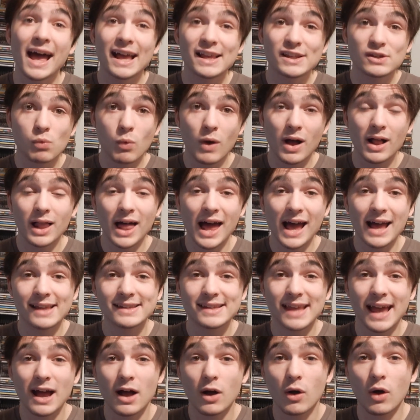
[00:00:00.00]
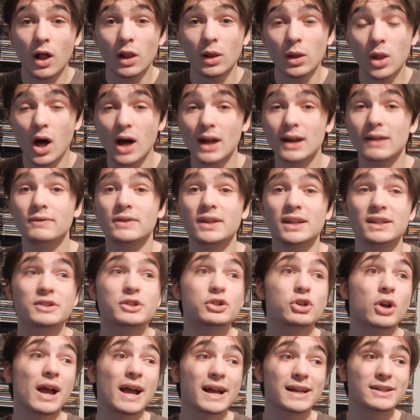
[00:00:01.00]
as well as how a lot of these
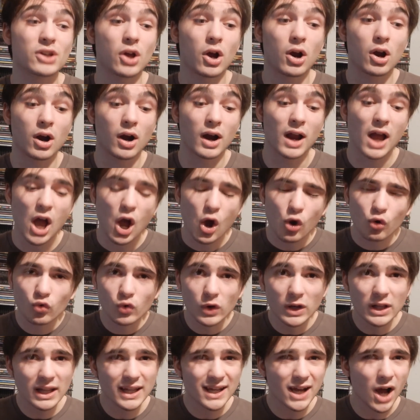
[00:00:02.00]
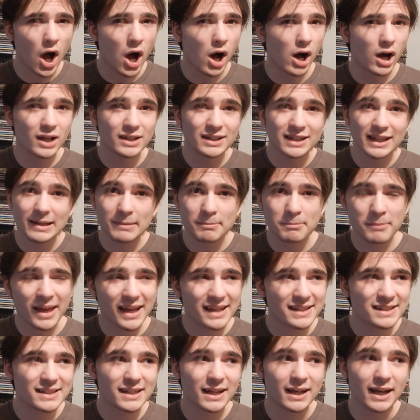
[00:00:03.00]
tracks are really oddly
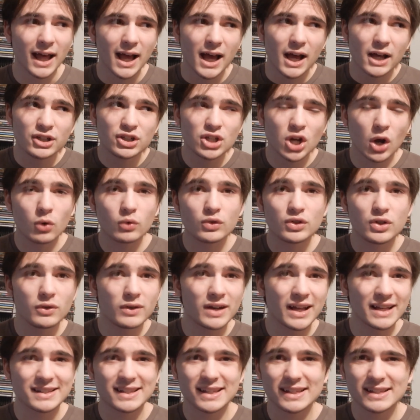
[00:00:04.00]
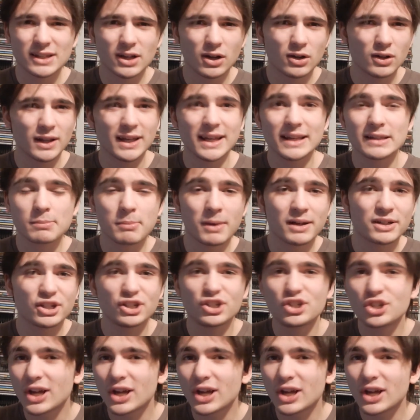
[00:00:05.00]
mixed and don't do necessarily as much